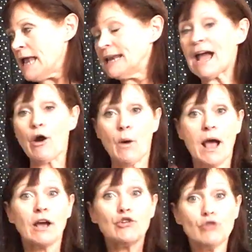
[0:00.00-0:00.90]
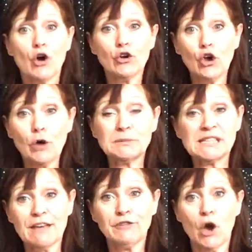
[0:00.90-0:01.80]
Now, grown-ups,
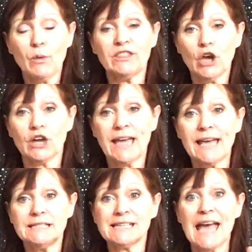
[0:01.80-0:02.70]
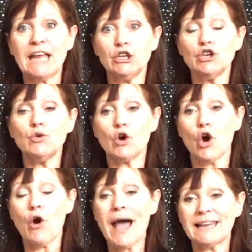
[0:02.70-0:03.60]
if you're with your kids, can you
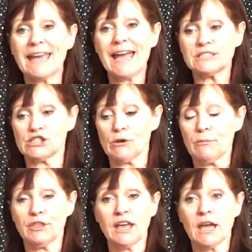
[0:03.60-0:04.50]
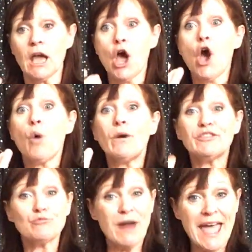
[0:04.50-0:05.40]
go and get something
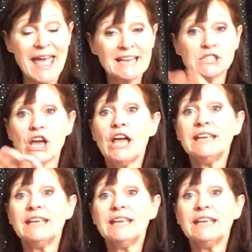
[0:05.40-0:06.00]
with red,